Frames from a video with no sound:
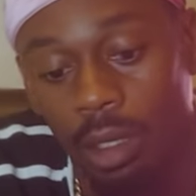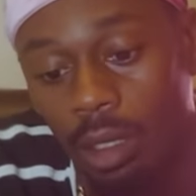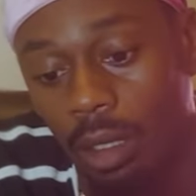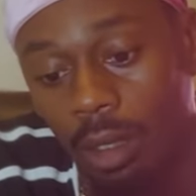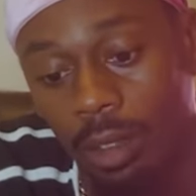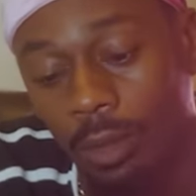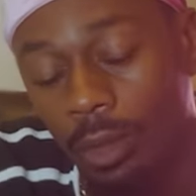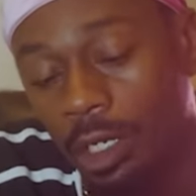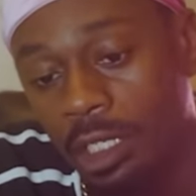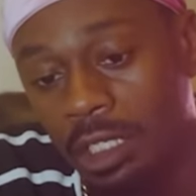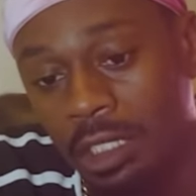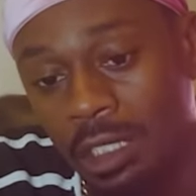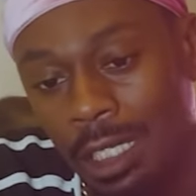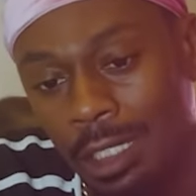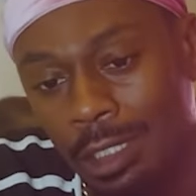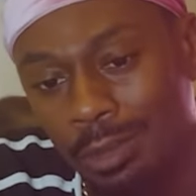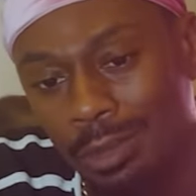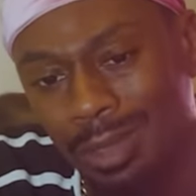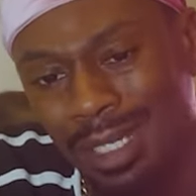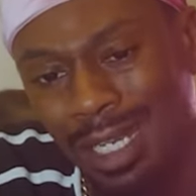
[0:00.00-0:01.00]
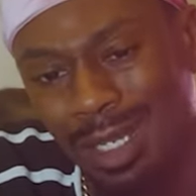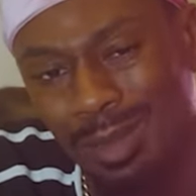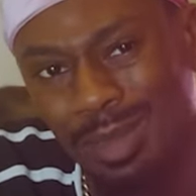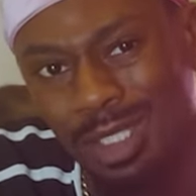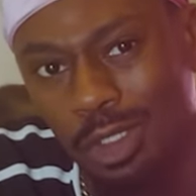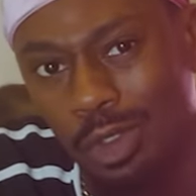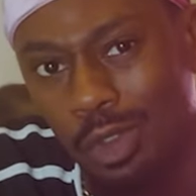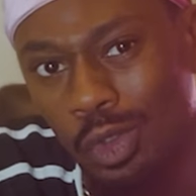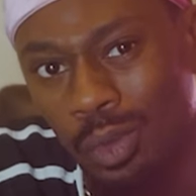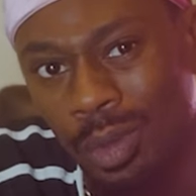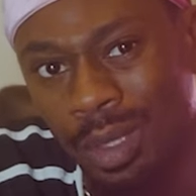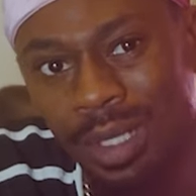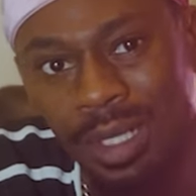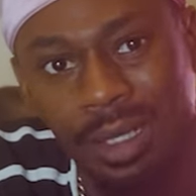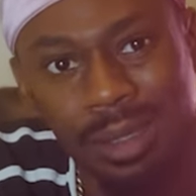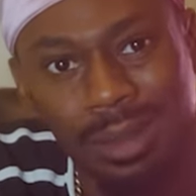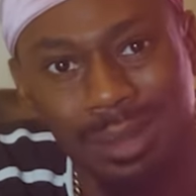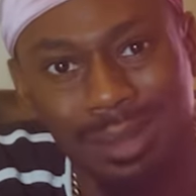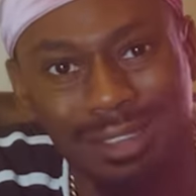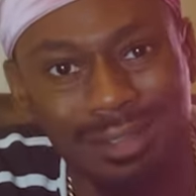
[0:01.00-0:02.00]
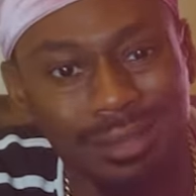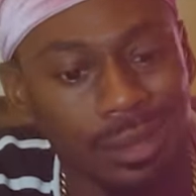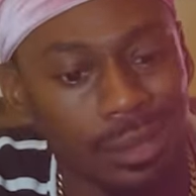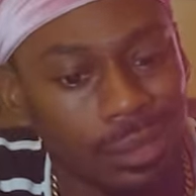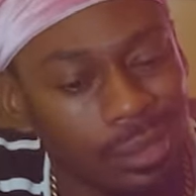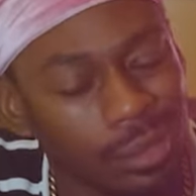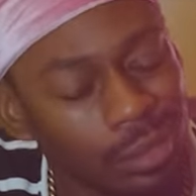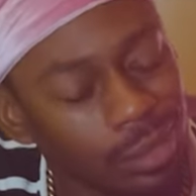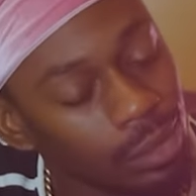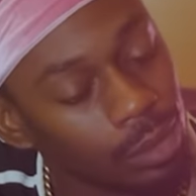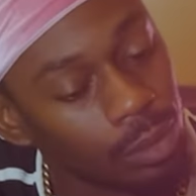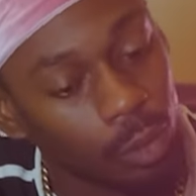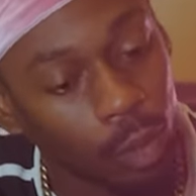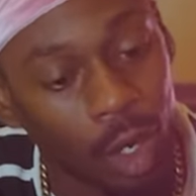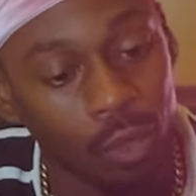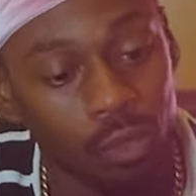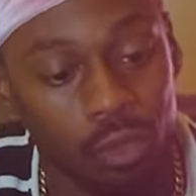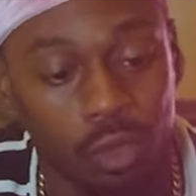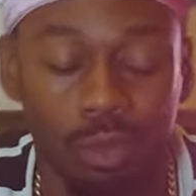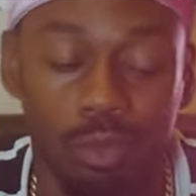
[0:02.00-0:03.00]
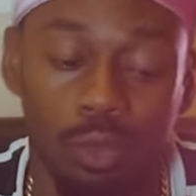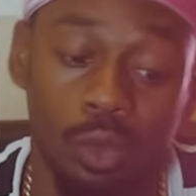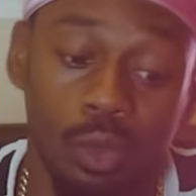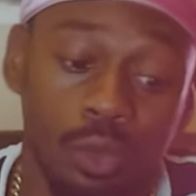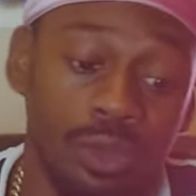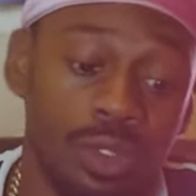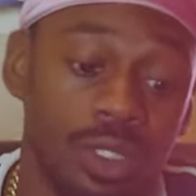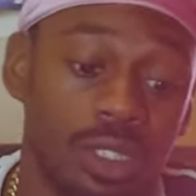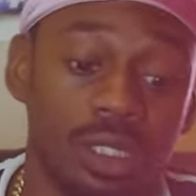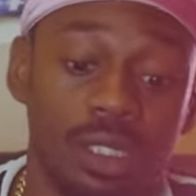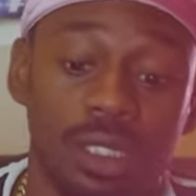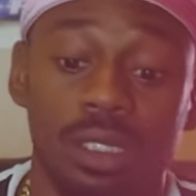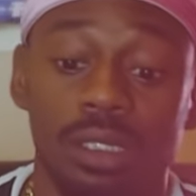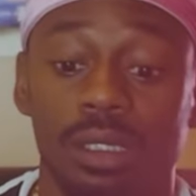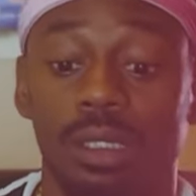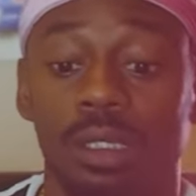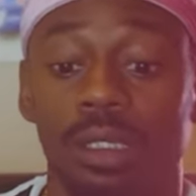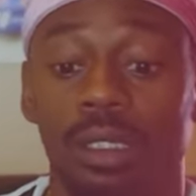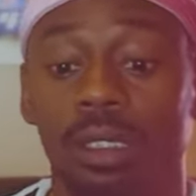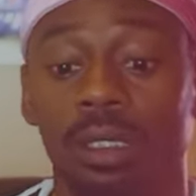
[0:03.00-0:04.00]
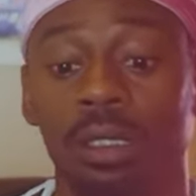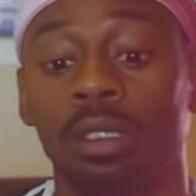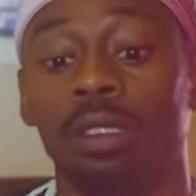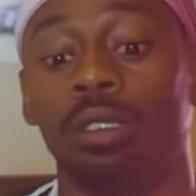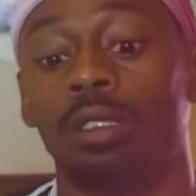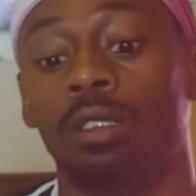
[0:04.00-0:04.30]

it really just hasn't been that many great Marvel movies since then.